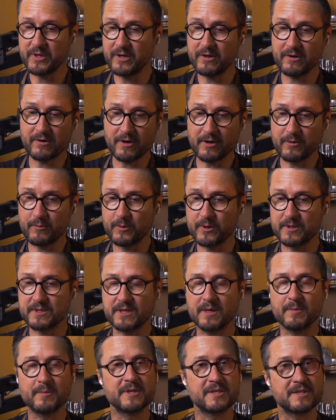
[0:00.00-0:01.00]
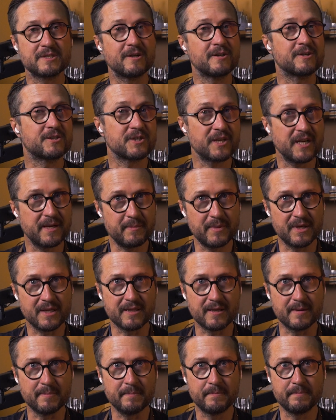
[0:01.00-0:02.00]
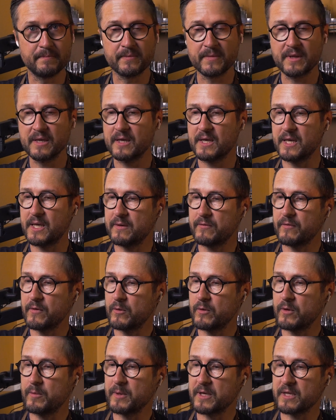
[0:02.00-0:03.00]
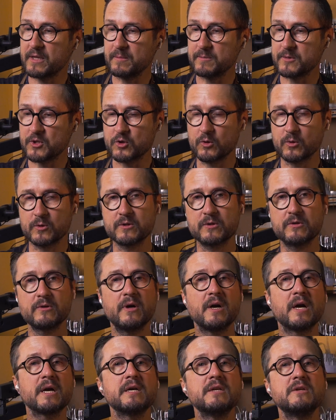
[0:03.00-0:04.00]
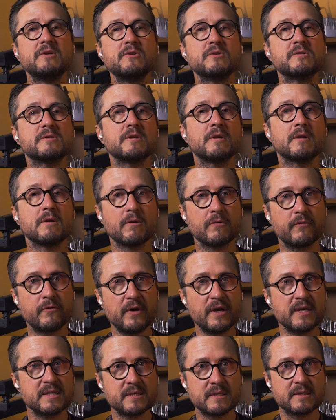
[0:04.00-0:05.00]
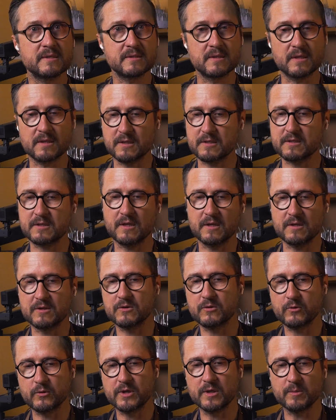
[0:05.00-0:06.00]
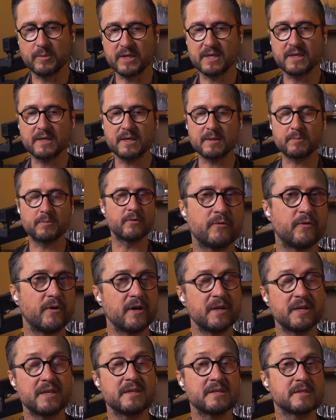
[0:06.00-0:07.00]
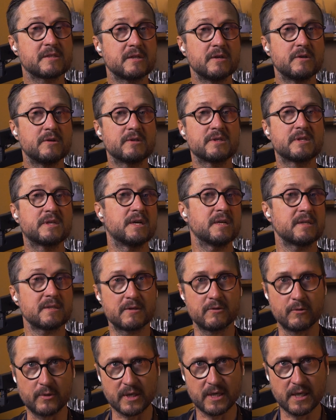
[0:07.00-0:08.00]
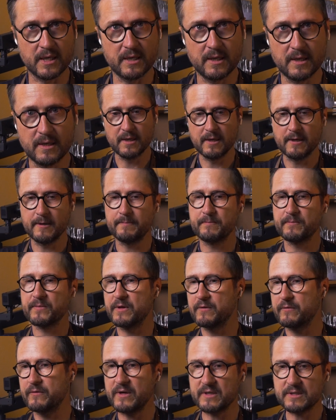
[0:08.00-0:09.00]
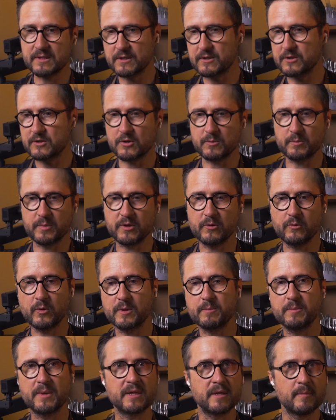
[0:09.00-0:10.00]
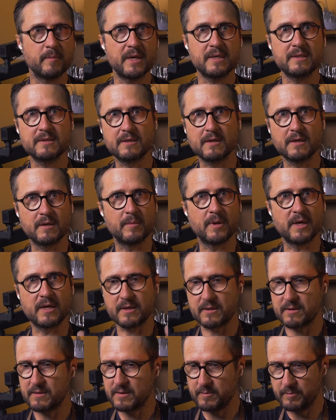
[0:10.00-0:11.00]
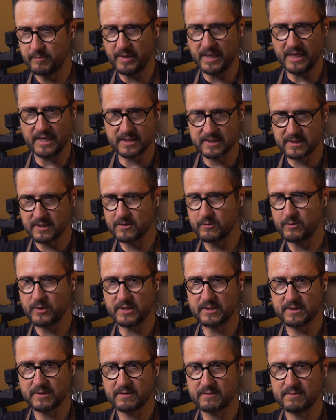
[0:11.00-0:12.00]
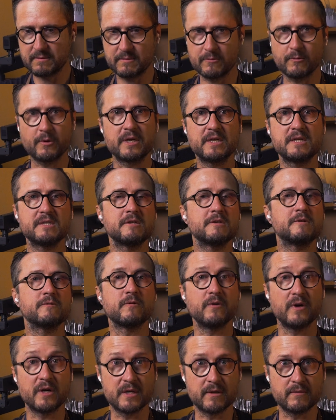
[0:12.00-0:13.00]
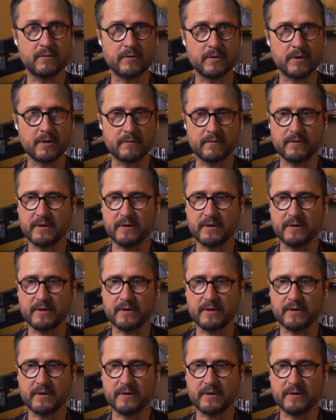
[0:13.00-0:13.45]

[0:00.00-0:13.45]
here onwards, I'm going to start shaping them. And if I want to make them shorter, I can use the little facets that the stone's already been cut, providing the stone is cut correctly. The facets should be quite mathematical about it. Balance is quite easy to find if you've got a